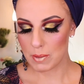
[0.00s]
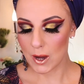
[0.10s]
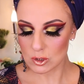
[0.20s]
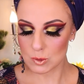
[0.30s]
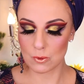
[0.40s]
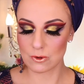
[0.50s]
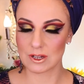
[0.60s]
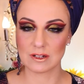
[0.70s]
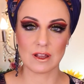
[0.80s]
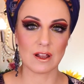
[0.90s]

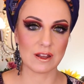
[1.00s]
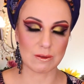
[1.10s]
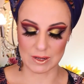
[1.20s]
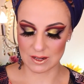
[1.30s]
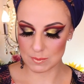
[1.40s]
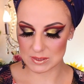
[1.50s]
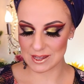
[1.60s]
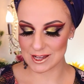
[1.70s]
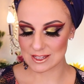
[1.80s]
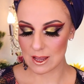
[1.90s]
Pout-Spoken Liquid
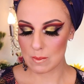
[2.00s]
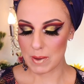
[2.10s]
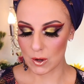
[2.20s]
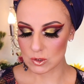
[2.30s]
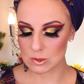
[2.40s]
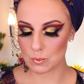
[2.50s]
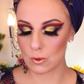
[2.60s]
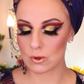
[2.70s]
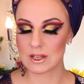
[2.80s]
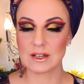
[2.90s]
Lipsticks,
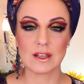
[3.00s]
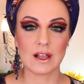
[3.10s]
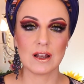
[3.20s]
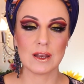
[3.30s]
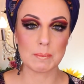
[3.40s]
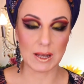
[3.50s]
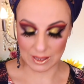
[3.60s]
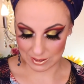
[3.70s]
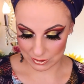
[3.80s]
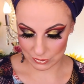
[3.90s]
Pout-Spoken Lip
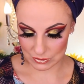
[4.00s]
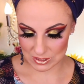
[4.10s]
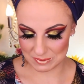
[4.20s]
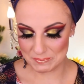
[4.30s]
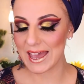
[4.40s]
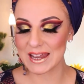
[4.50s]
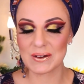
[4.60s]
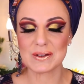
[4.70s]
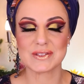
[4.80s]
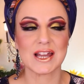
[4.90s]
Liners, and
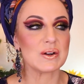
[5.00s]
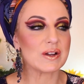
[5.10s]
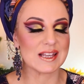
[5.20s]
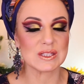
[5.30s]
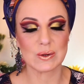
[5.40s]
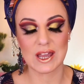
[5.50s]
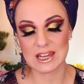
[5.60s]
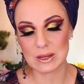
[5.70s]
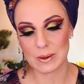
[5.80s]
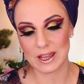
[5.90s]
all of that. Okay, so
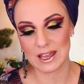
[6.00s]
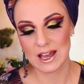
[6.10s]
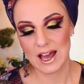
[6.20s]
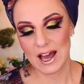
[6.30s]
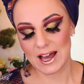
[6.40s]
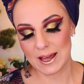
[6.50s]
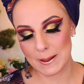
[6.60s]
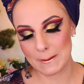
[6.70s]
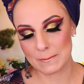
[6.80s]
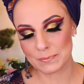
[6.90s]
anyway,
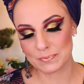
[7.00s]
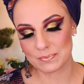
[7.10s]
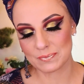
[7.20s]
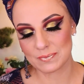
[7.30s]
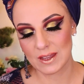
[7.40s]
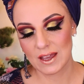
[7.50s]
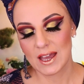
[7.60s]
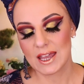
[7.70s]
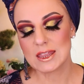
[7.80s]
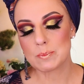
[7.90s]

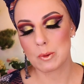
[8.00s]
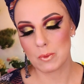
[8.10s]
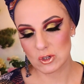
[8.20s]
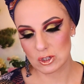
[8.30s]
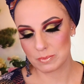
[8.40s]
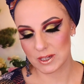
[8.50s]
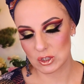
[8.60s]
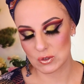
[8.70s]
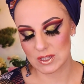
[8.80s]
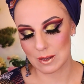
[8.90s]
in the promotion
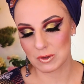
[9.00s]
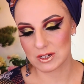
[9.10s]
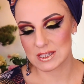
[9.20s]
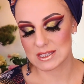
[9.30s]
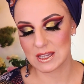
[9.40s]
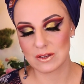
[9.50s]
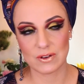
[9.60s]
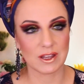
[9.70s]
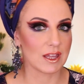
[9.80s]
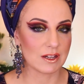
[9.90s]
pictures, I'm gonna see
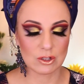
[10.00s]
if I can